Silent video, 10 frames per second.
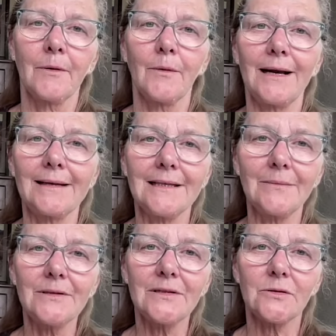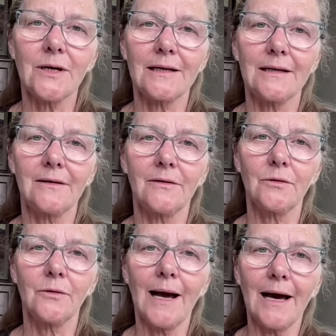But what I demonstrated
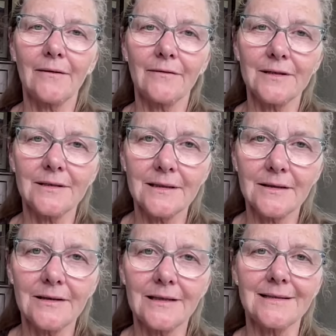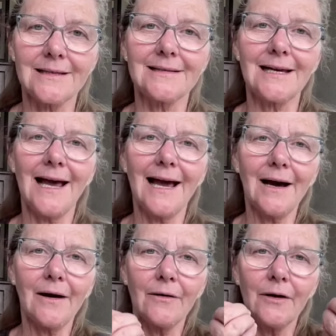through Out of the Stillness is
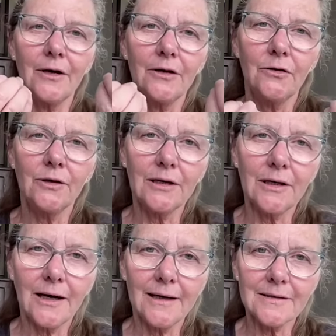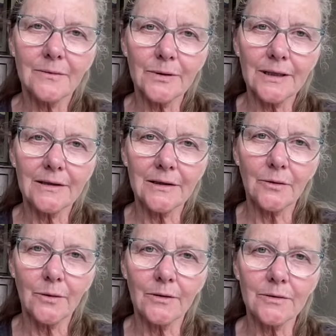how you can contemplate the
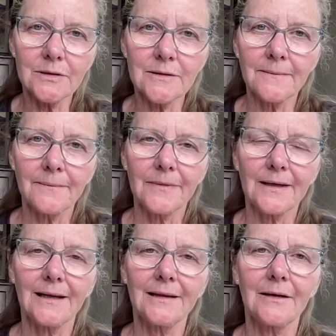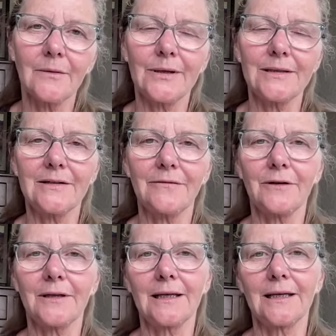quotes a little bit
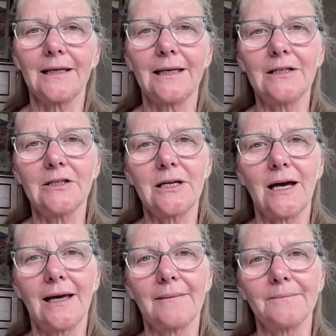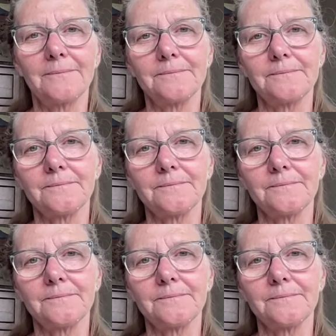differently each time.